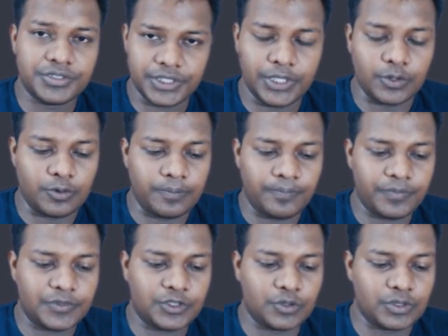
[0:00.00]
zero.
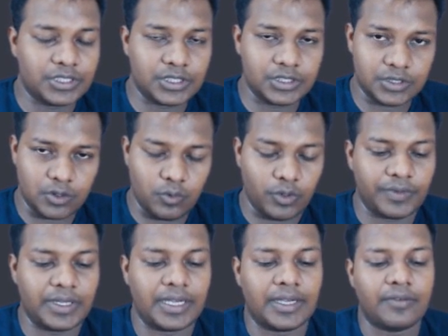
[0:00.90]
So this is what
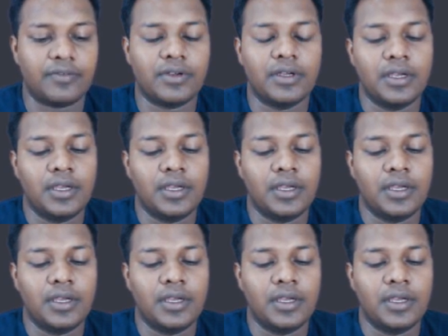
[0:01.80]
we have.